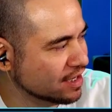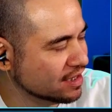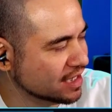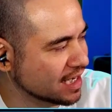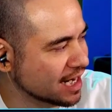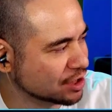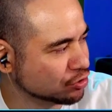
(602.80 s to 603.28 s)

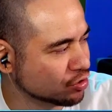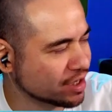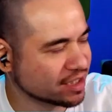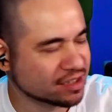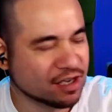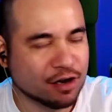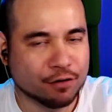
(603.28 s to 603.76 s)
the
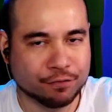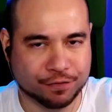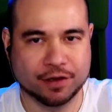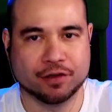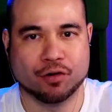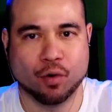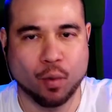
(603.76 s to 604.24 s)
electronics
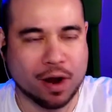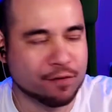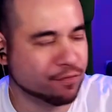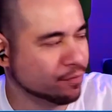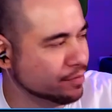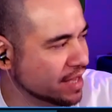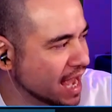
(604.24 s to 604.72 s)
further away
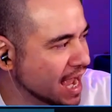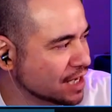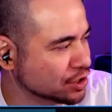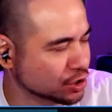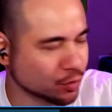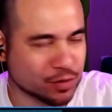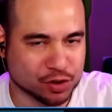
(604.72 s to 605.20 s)
from the
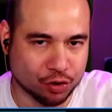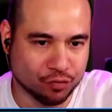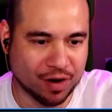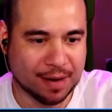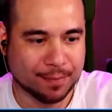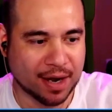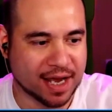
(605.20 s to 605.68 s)
edge, so it's not
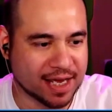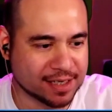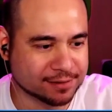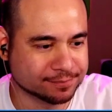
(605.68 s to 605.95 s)
right by it.